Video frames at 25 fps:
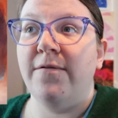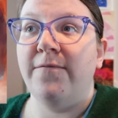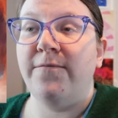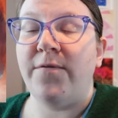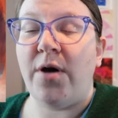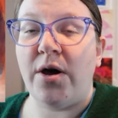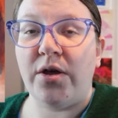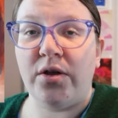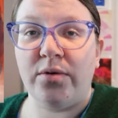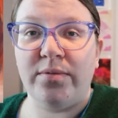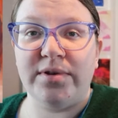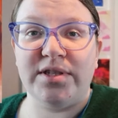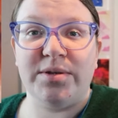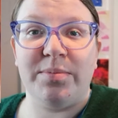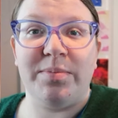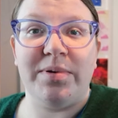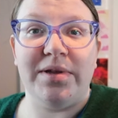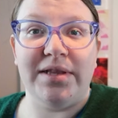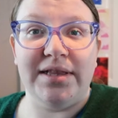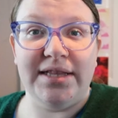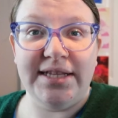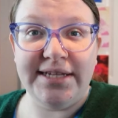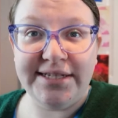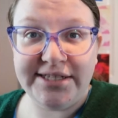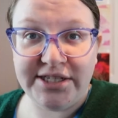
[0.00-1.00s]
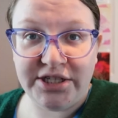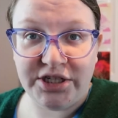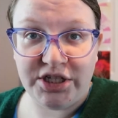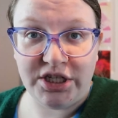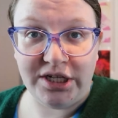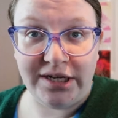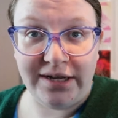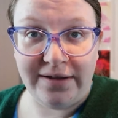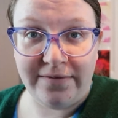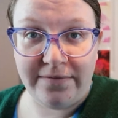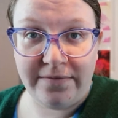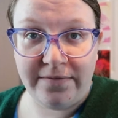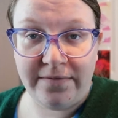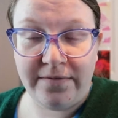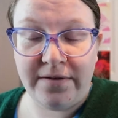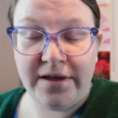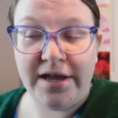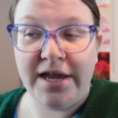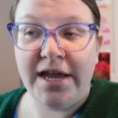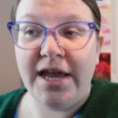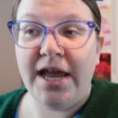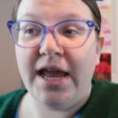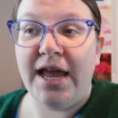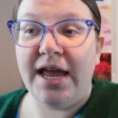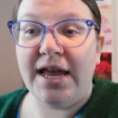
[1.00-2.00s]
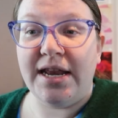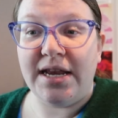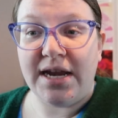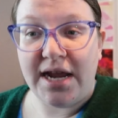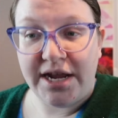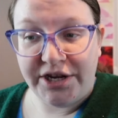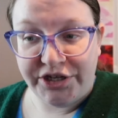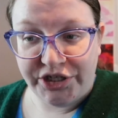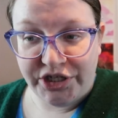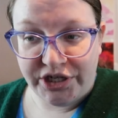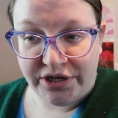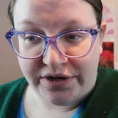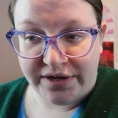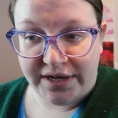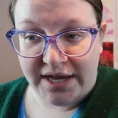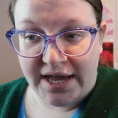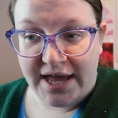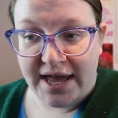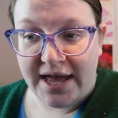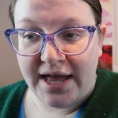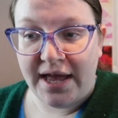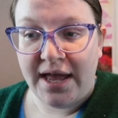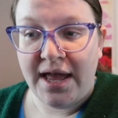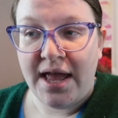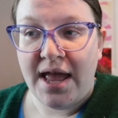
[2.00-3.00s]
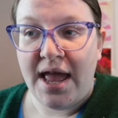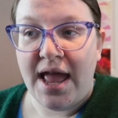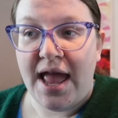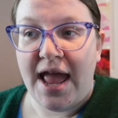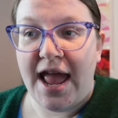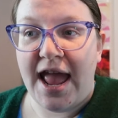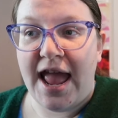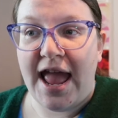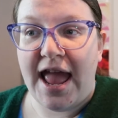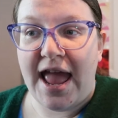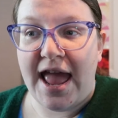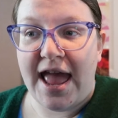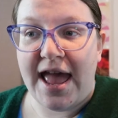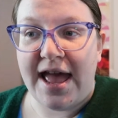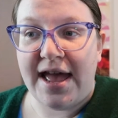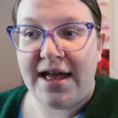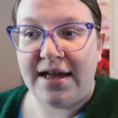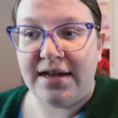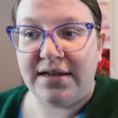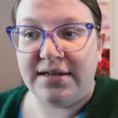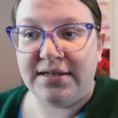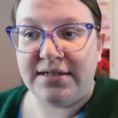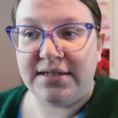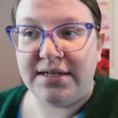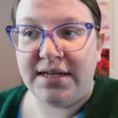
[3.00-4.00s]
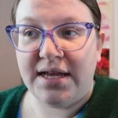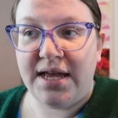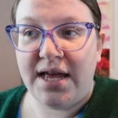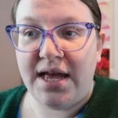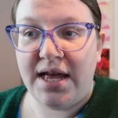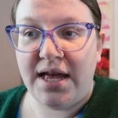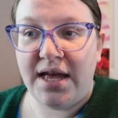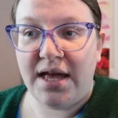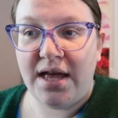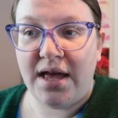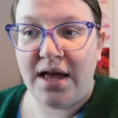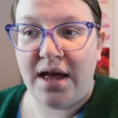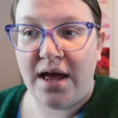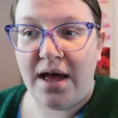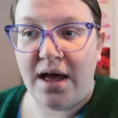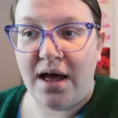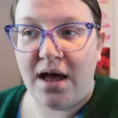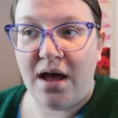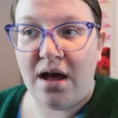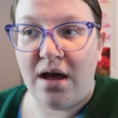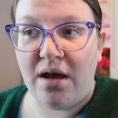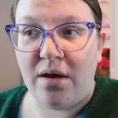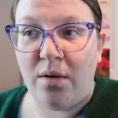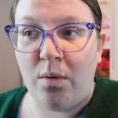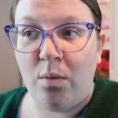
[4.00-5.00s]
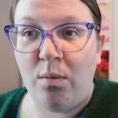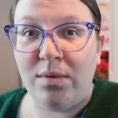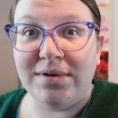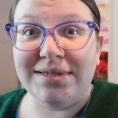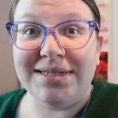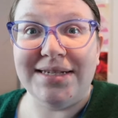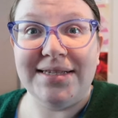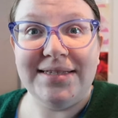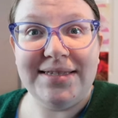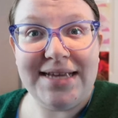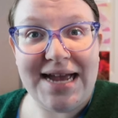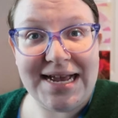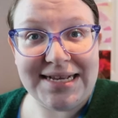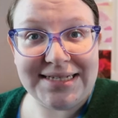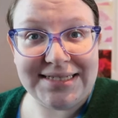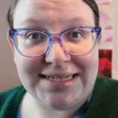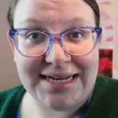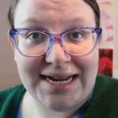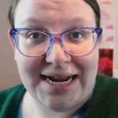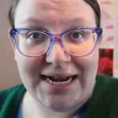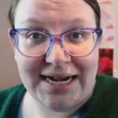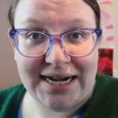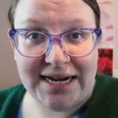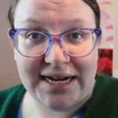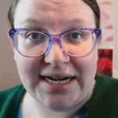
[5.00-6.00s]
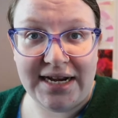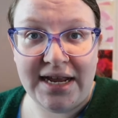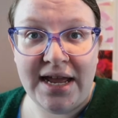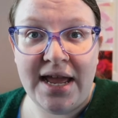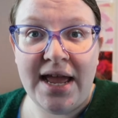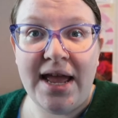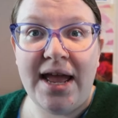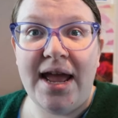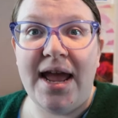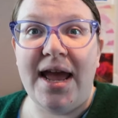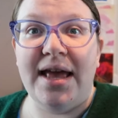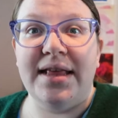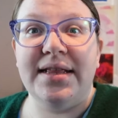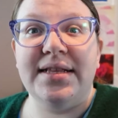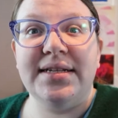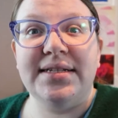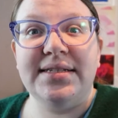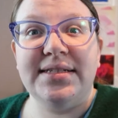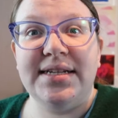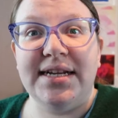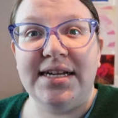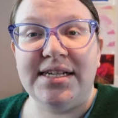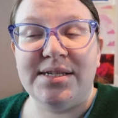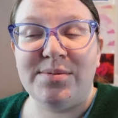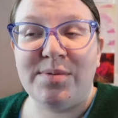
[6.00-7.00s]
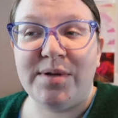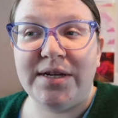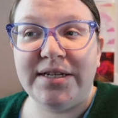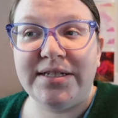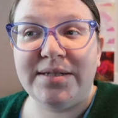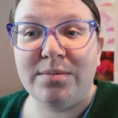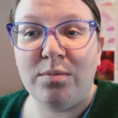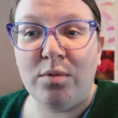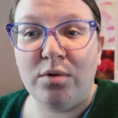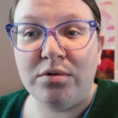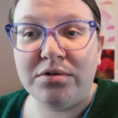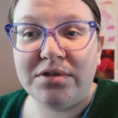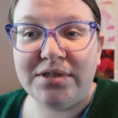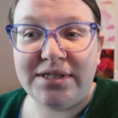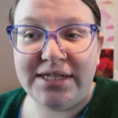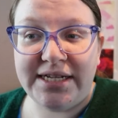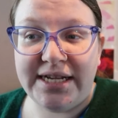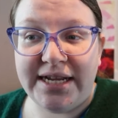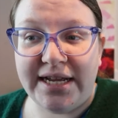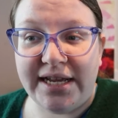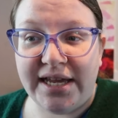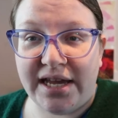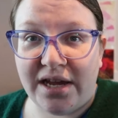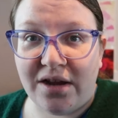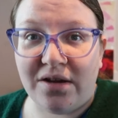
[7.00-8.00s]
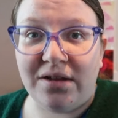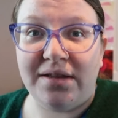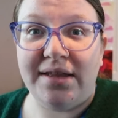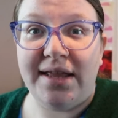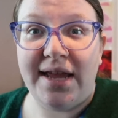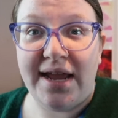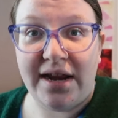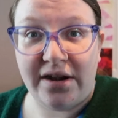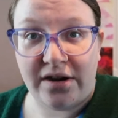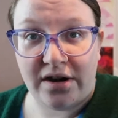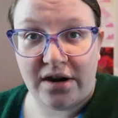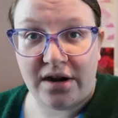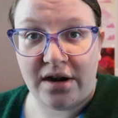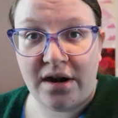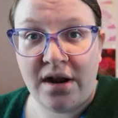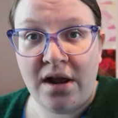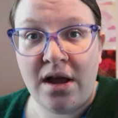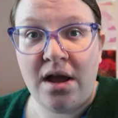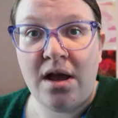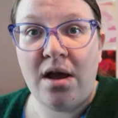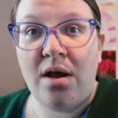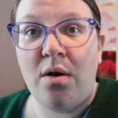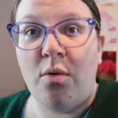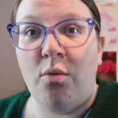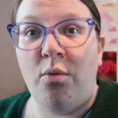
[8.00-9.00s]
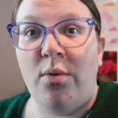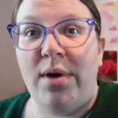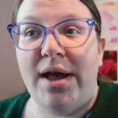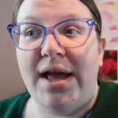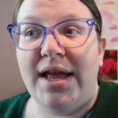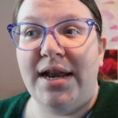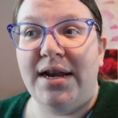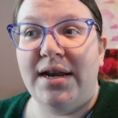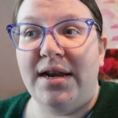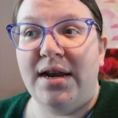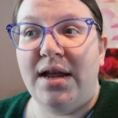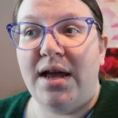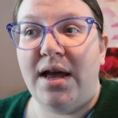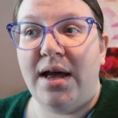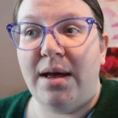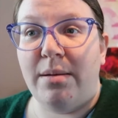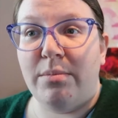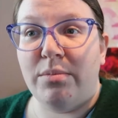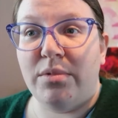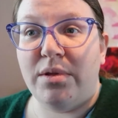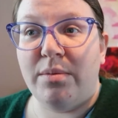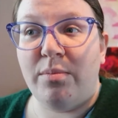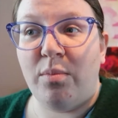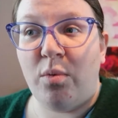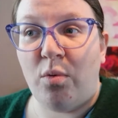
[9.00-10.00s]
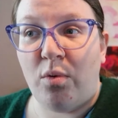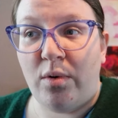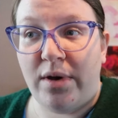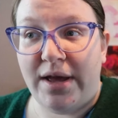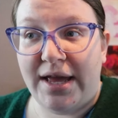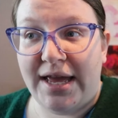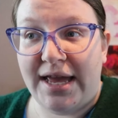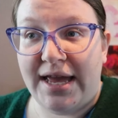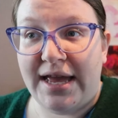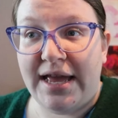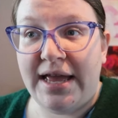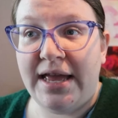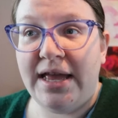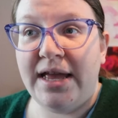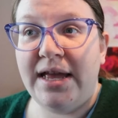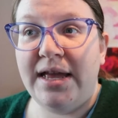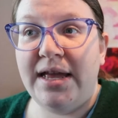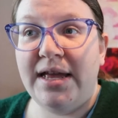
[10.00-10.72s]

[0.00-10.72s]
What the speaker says: father was a police chief in Nigeria and was assassinated. And this takes place mostly a year later when the boy